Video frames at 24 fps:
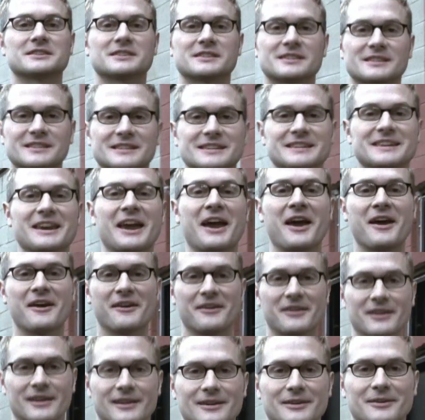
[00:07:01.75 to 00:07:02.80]

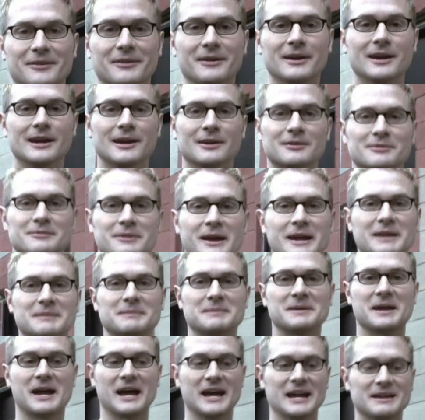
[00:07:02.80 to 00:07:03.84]
stereo
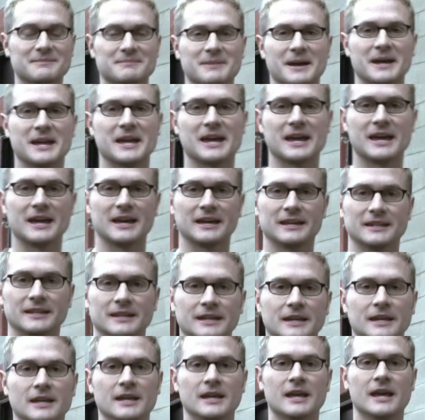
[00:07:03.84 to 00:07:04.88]
right behind my head.
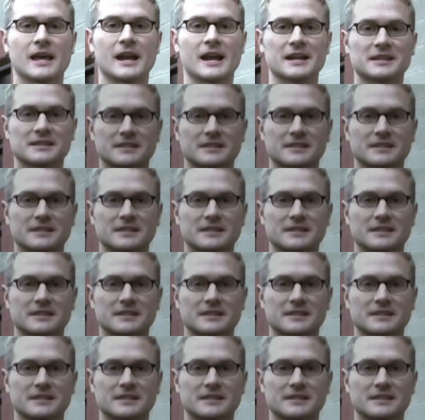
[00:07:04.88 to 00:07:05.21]
And I